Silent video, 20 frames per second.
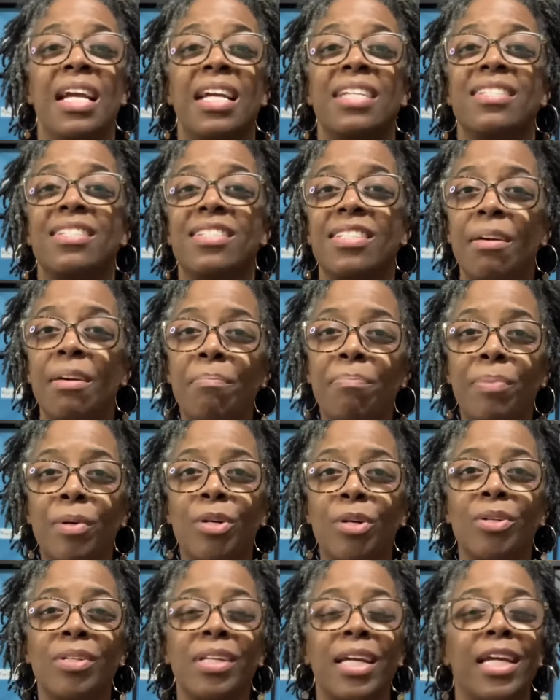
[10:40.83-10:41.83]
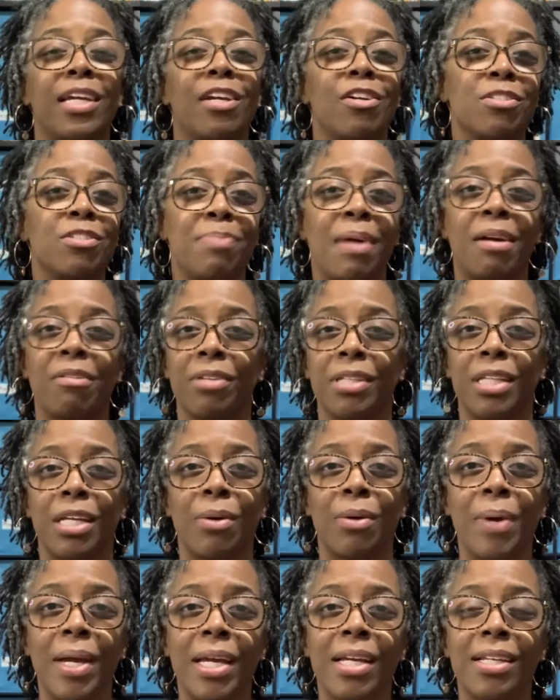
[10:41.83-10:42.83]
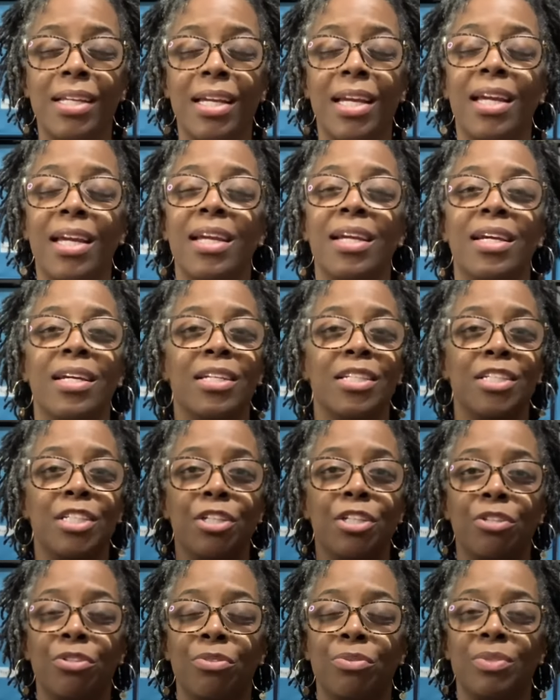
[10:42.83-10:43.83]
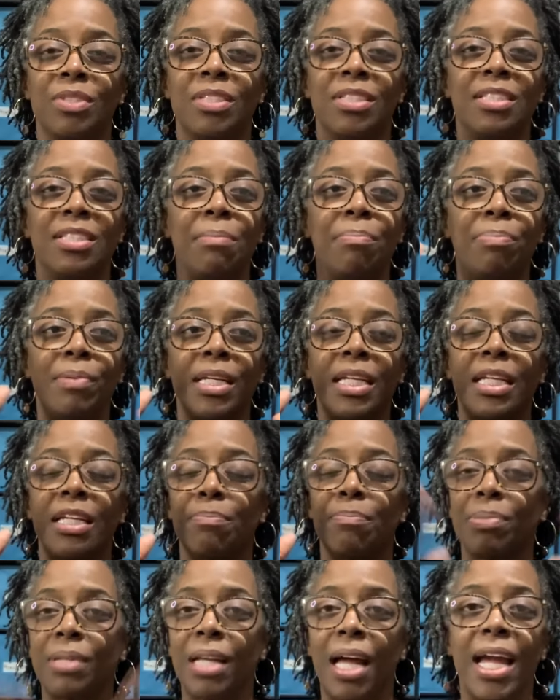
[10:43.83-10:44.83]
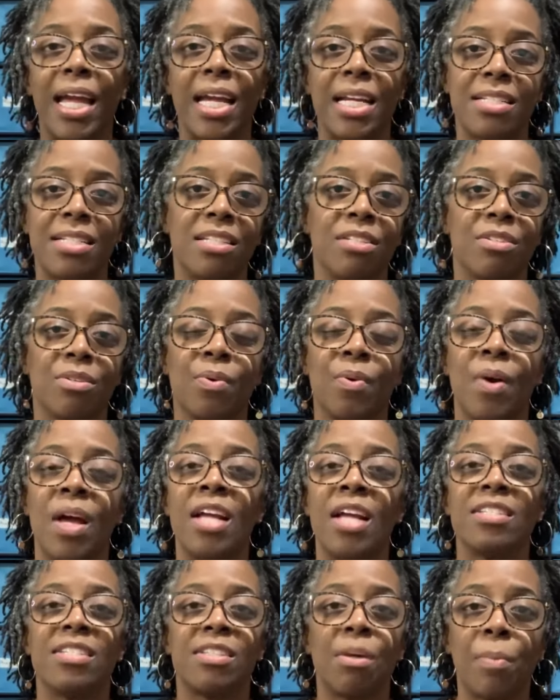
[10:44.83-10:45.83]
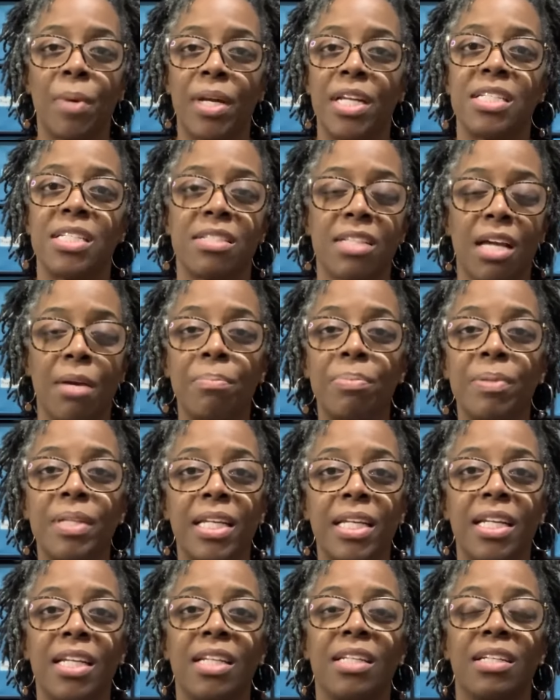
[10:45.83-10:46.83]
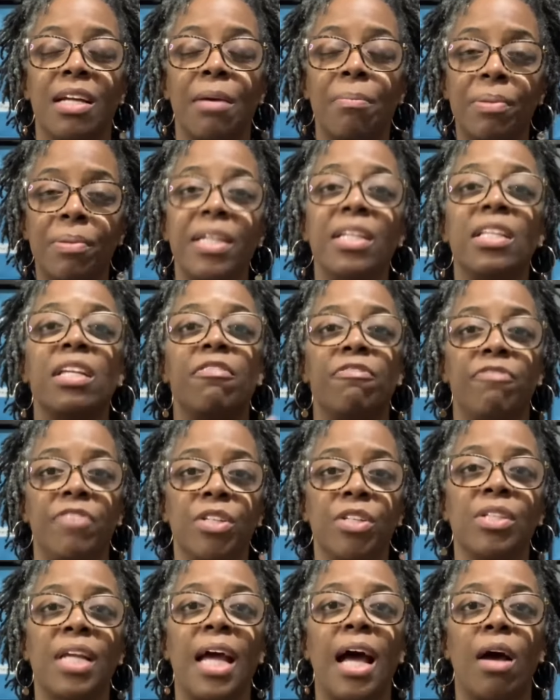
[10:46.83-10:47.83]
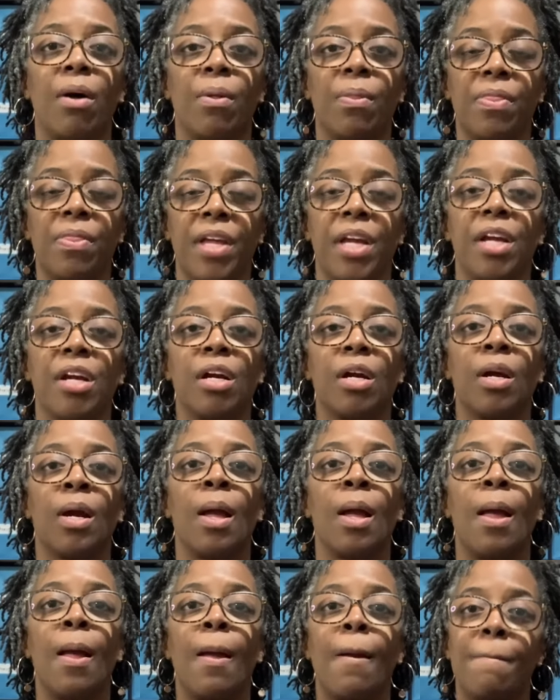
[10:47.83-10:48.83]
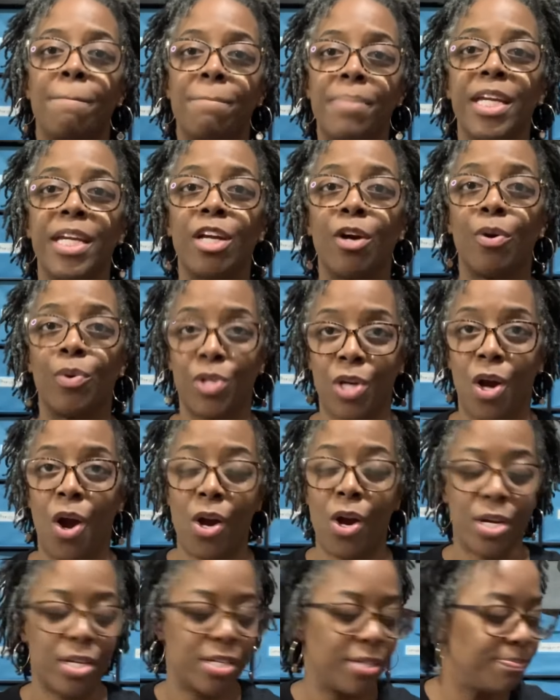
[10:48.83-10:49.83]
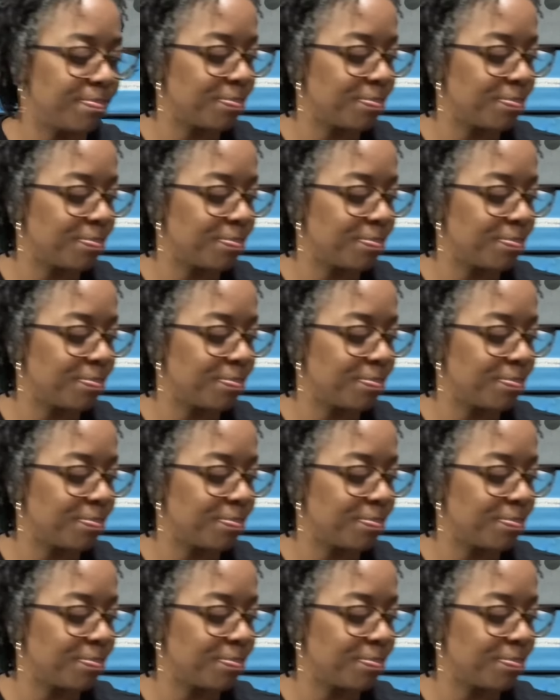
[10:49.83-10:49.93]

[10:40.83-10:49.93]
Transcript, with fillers: Simple, it goes by really quickly. You simply play until someone has completed completely filled out their bingo card.